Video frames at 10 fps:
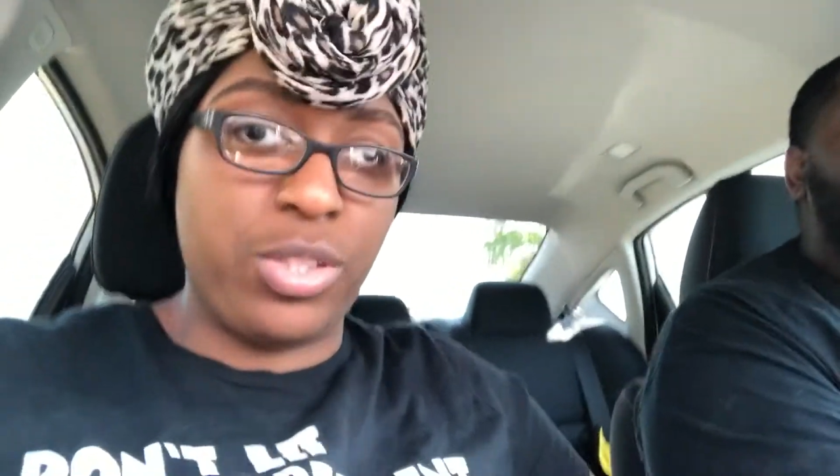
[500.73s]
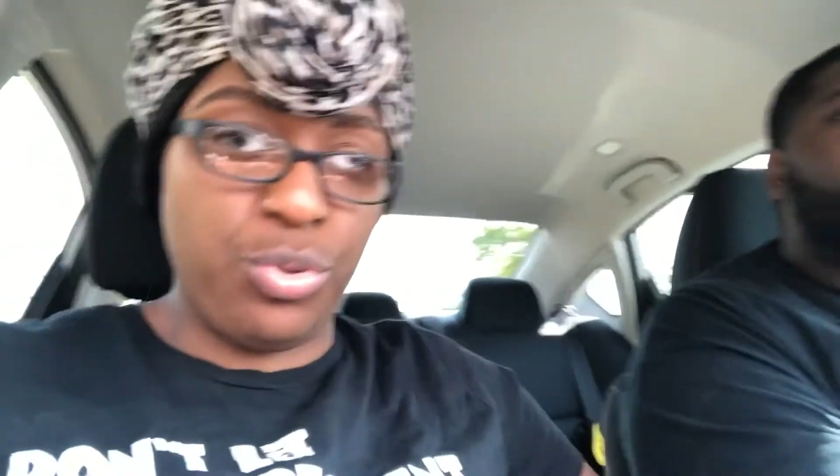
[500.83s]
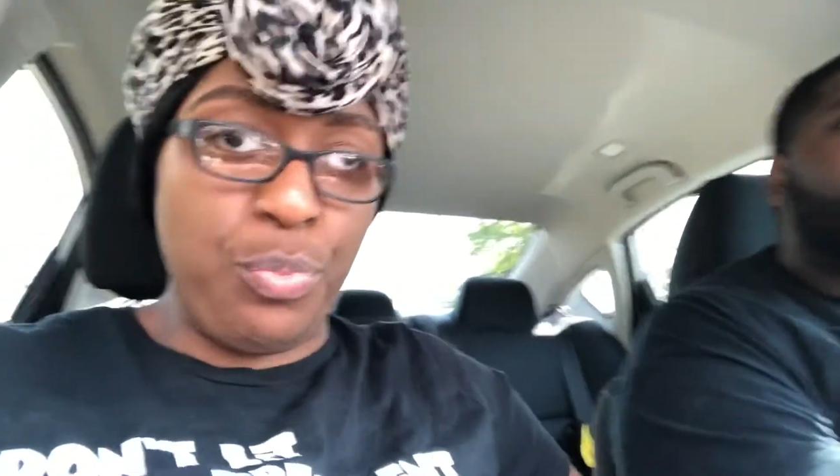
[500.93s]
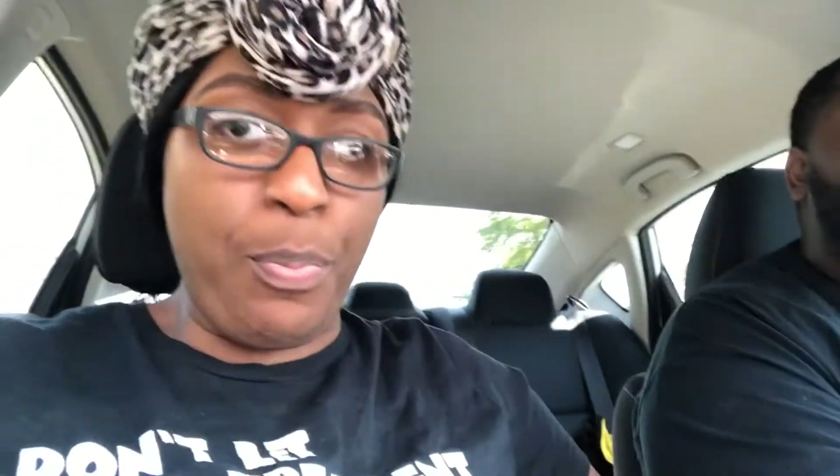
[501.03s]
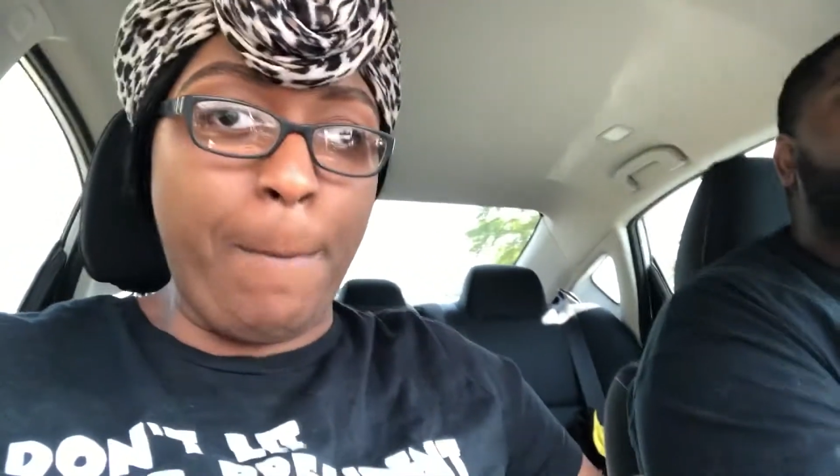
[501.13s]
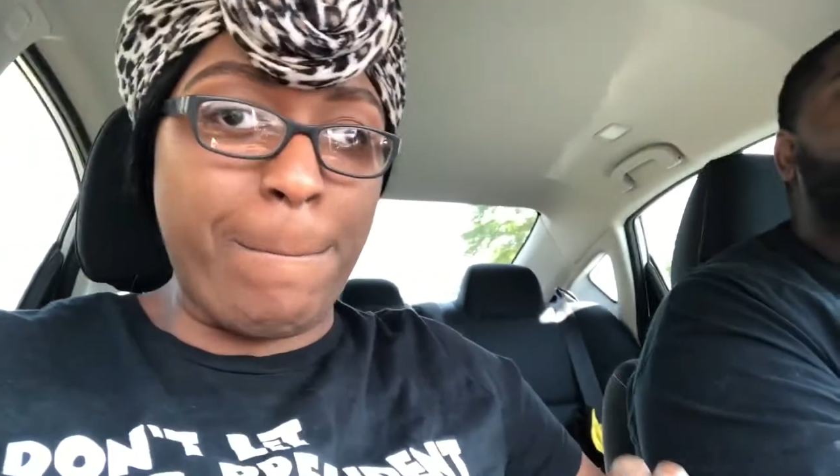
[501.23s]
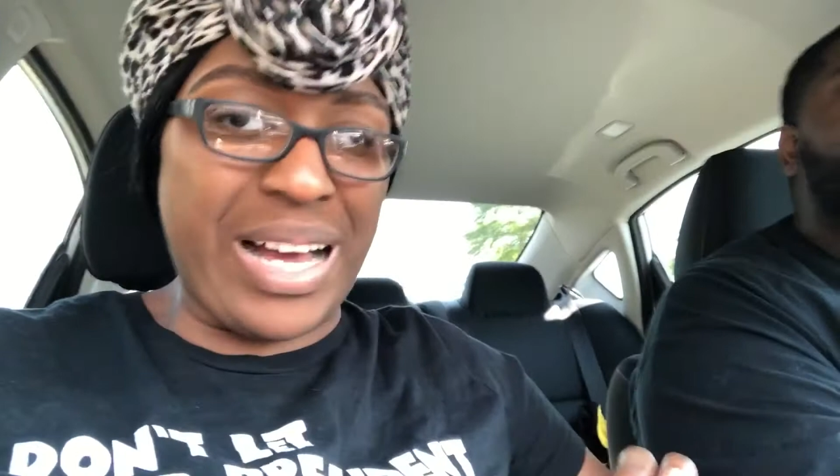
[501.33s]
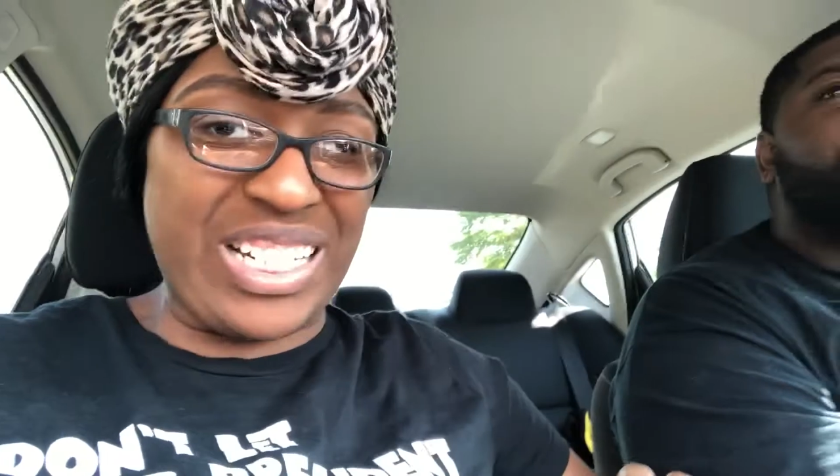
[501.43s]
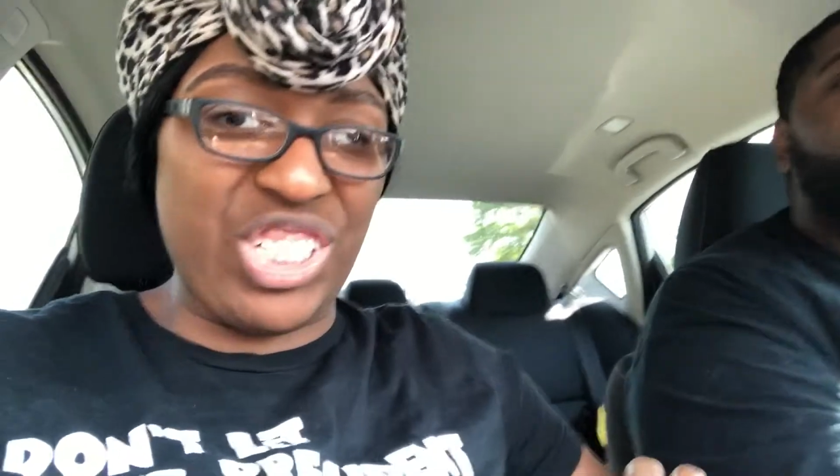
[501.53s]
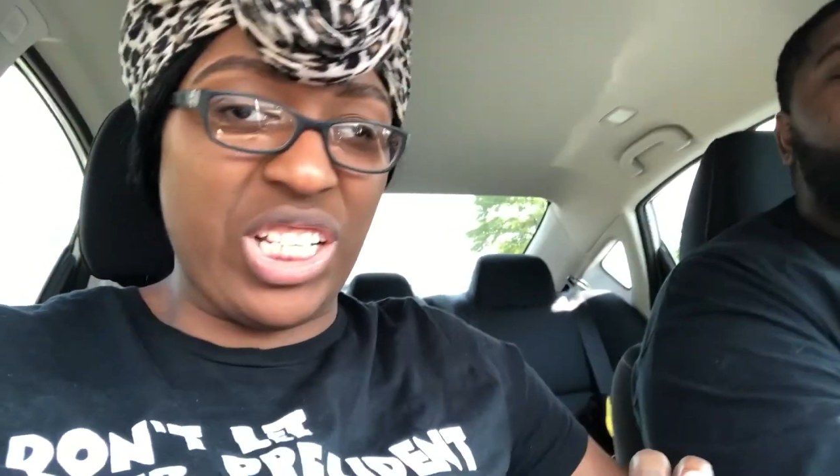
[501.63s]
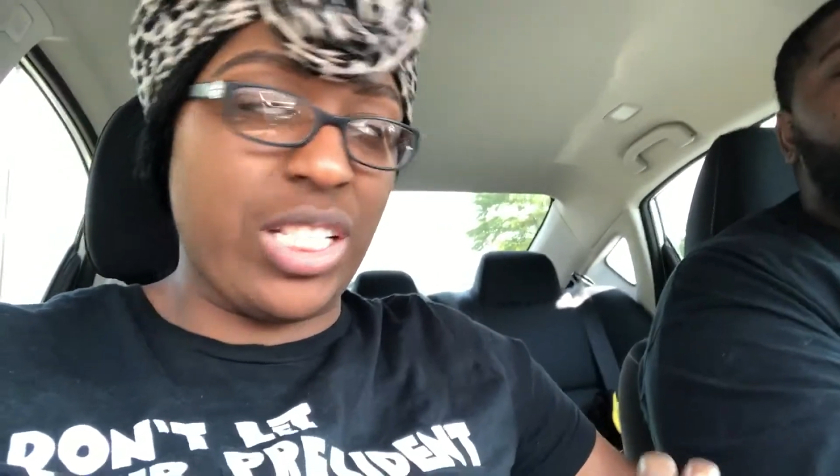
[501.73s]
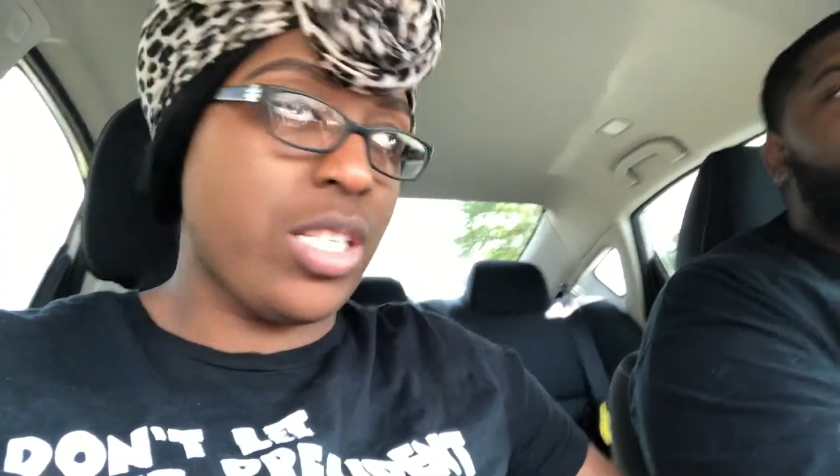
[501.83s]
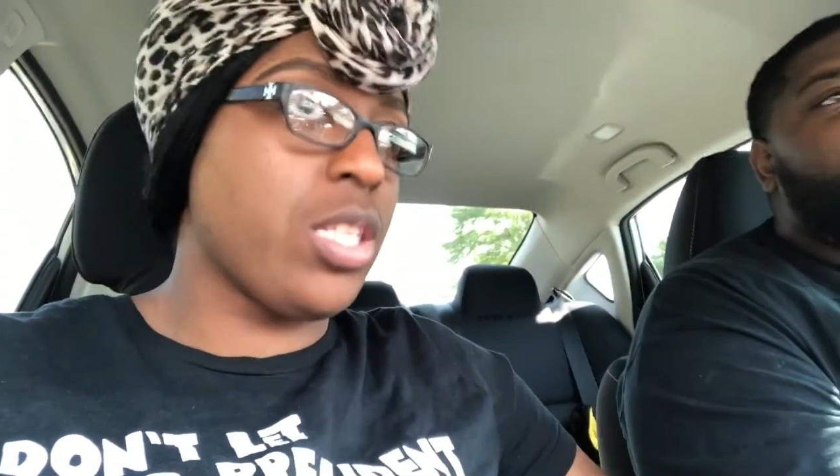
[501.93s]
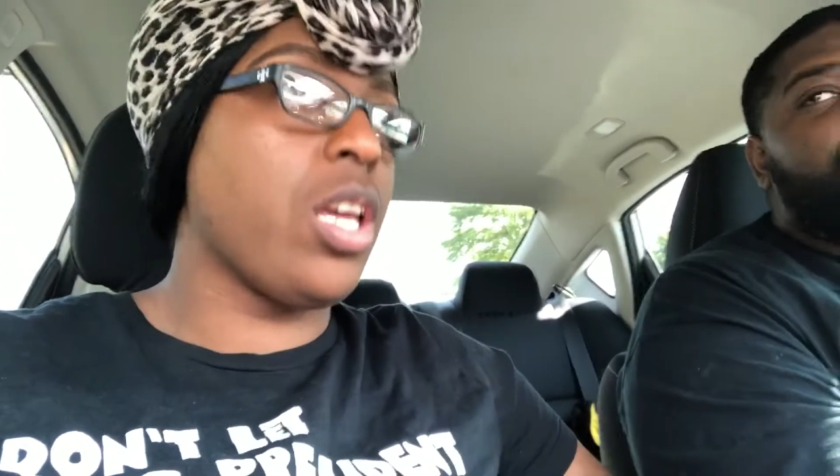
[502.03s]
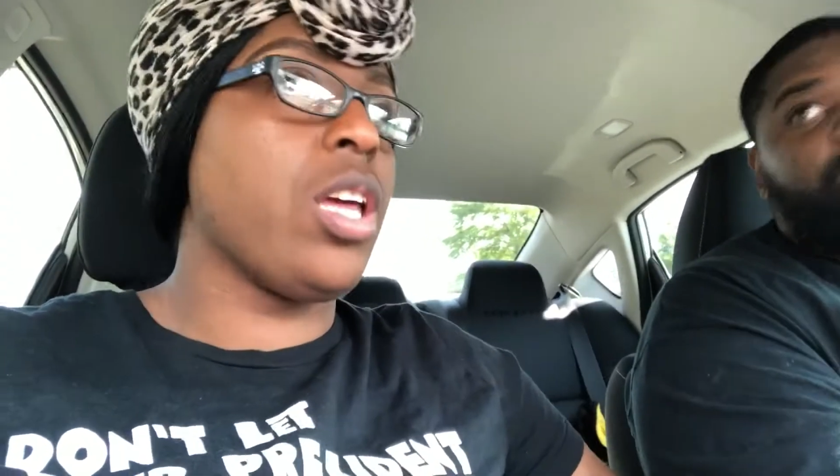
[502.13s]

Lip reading: to my jeans.